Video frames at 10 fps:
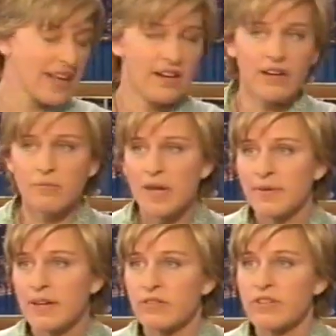I don't know,
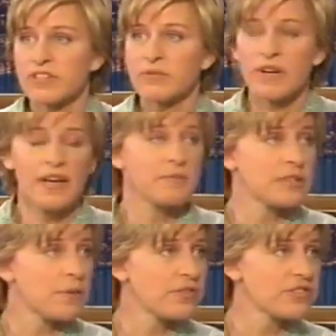maybe I don't dress the way I'm
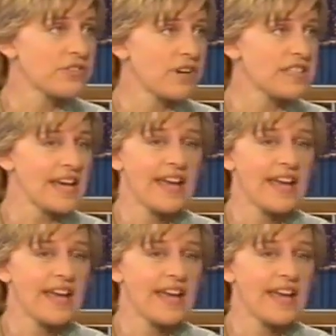supposed to dress.